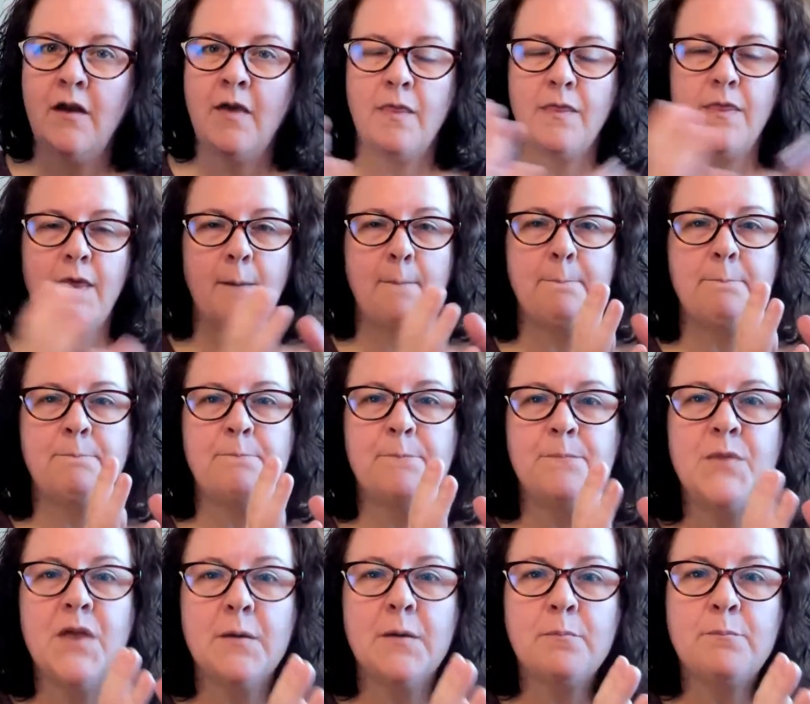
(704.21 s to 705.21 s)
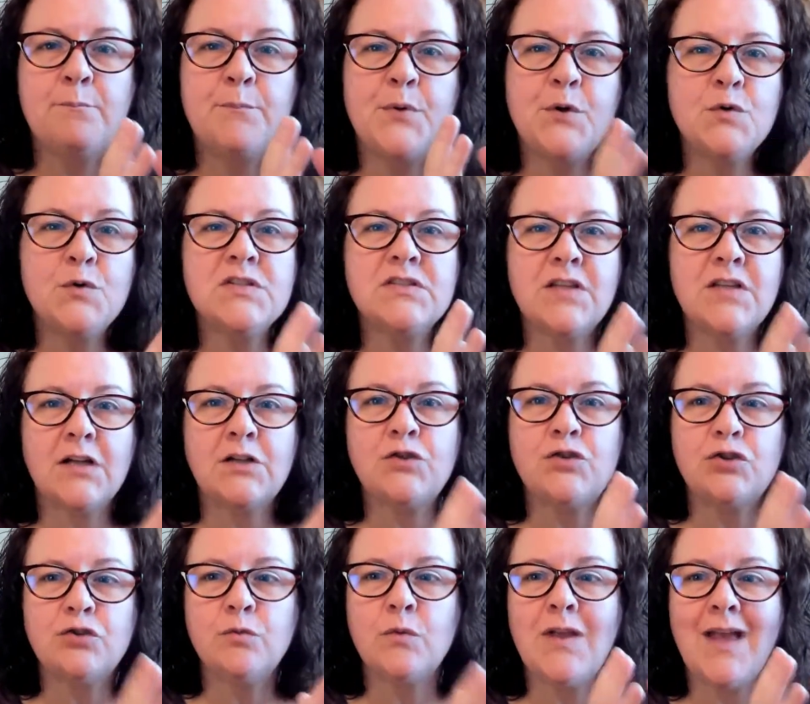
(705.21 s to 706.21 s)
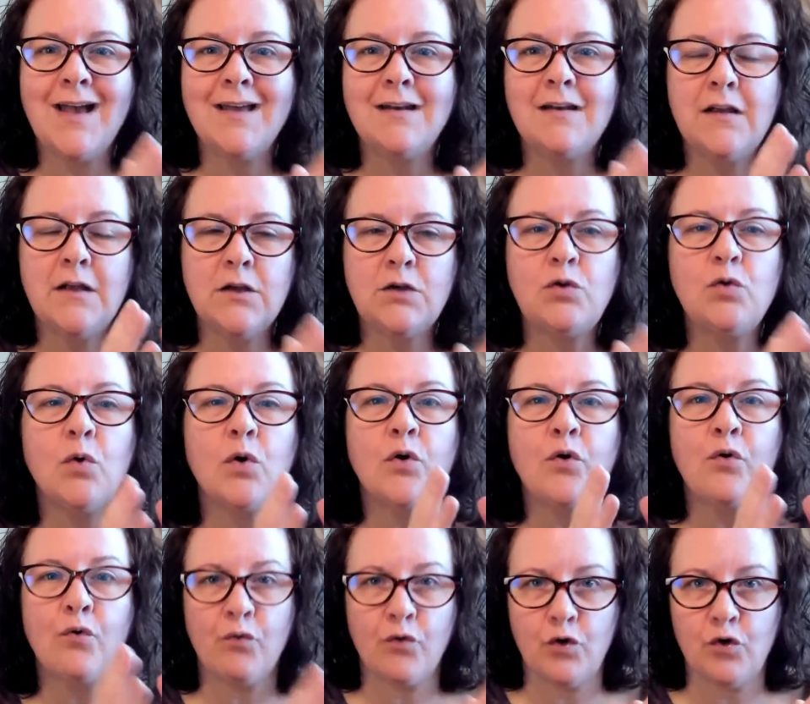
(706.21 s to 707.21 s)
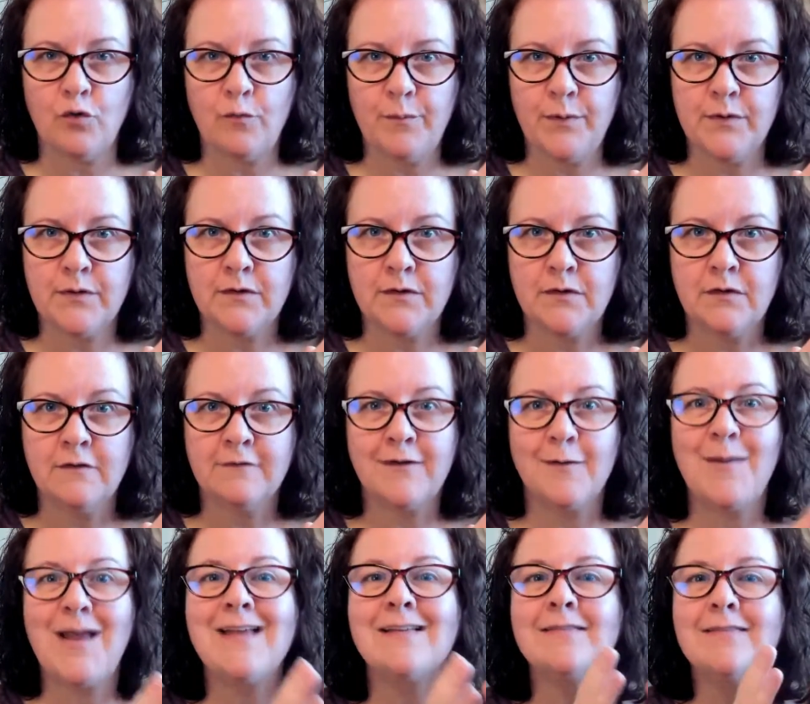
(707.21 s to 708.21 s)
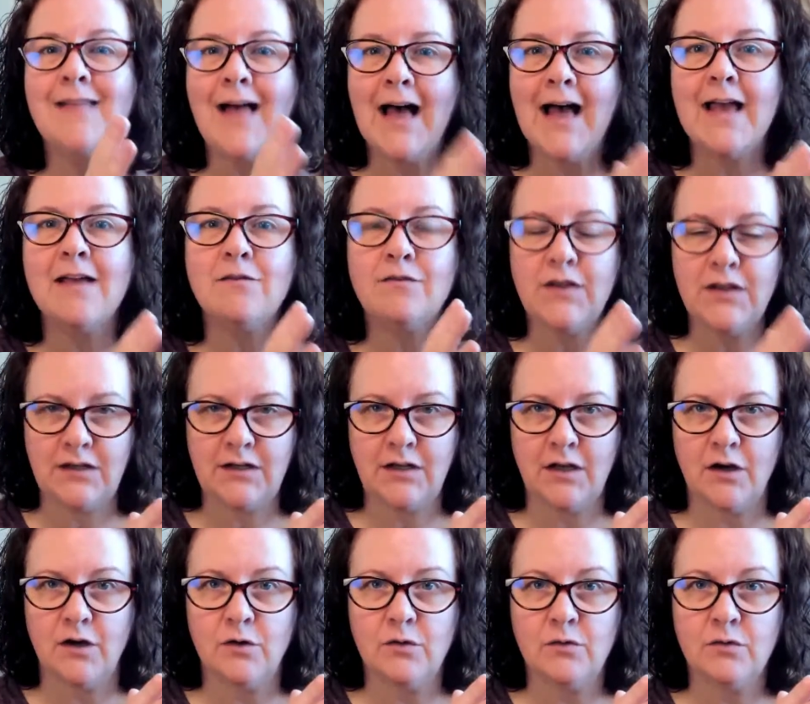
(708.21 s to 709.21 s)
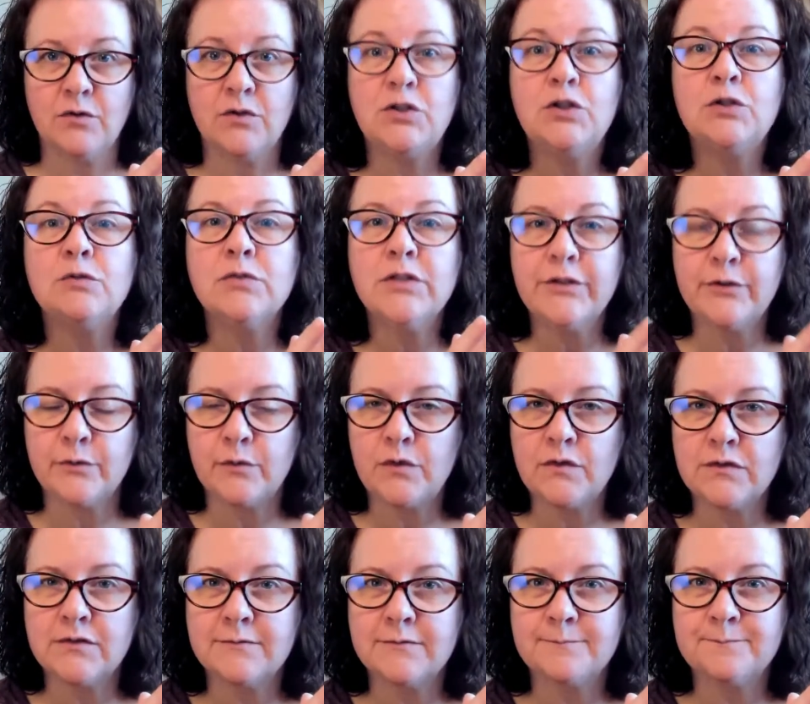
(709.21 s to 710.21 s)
the boost that you get in your group from a live video, you lose.